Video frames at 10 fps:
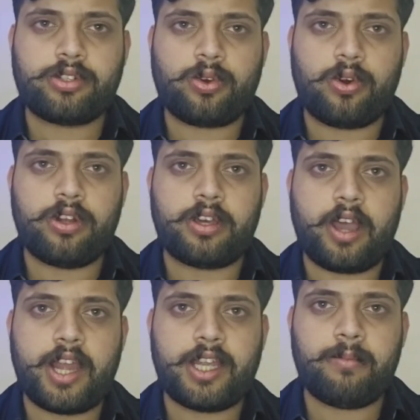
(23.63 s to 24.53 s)
called
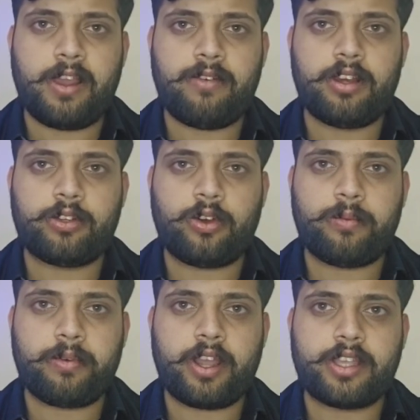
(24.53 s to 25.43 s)
Item Level Core
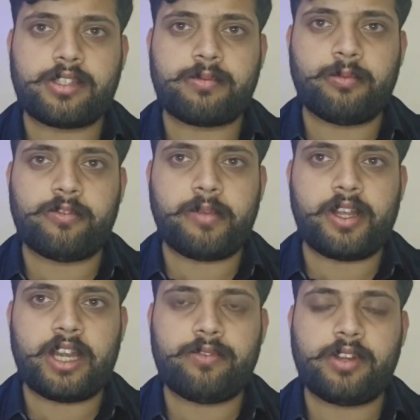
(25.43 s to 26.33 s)
Price
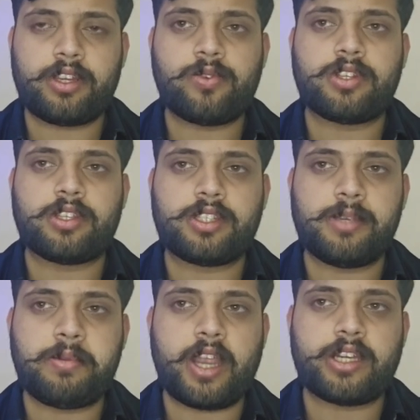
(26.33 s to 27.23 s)
Movement Network using
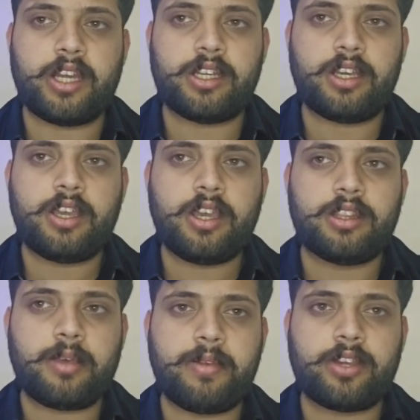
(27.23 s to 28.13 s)
CPI data.
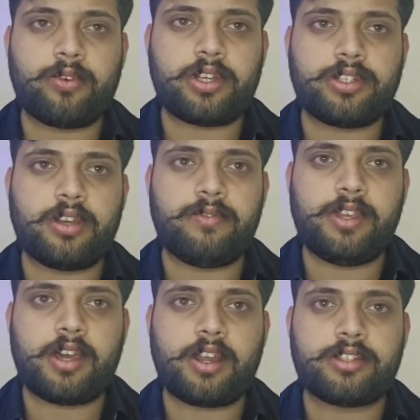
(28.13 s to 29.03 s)
The big question we
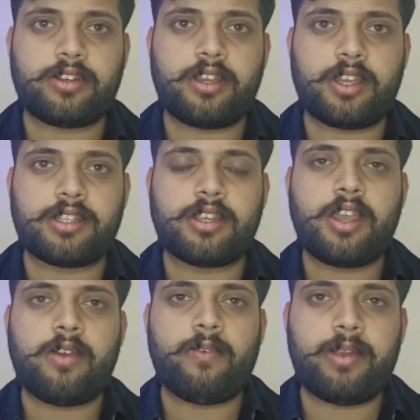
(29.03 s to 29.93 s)
are answering is
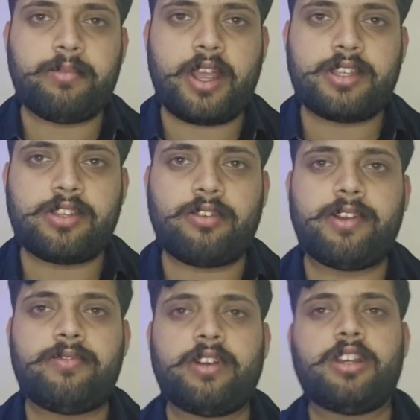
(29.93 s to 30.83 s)
when prices of
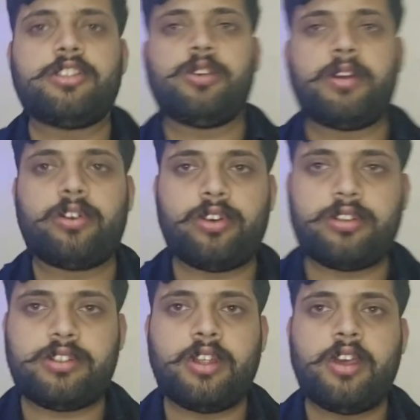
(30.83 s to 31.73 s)
different consumer
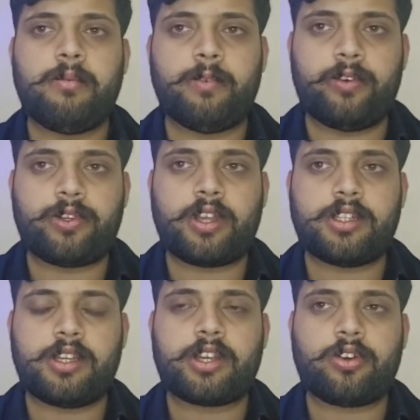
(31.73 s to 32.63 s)
goods move
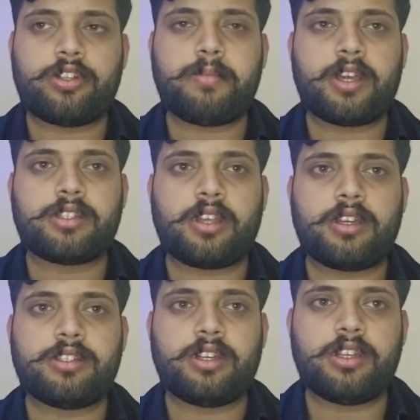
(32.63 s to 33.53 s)
together across
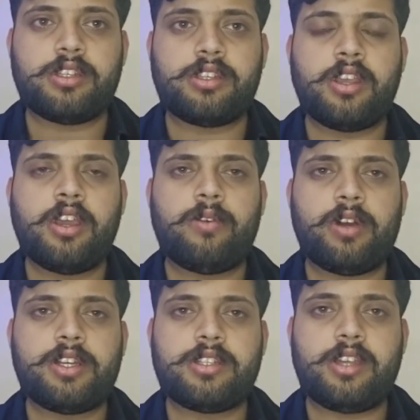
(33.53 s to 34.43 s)
Pakistani cities,
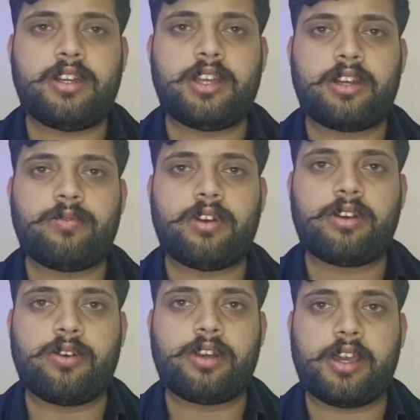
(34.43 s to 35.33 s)
what does that network
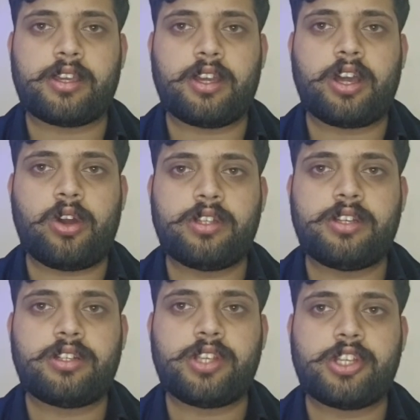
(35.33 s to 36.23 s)
look like and how does
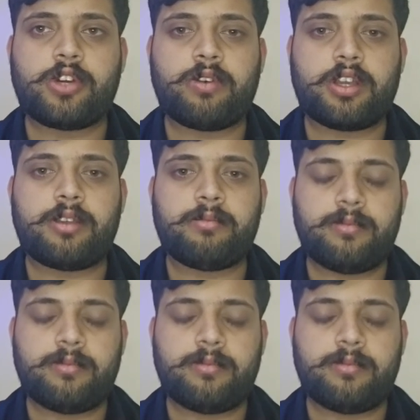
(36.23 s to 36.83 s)
it change over time?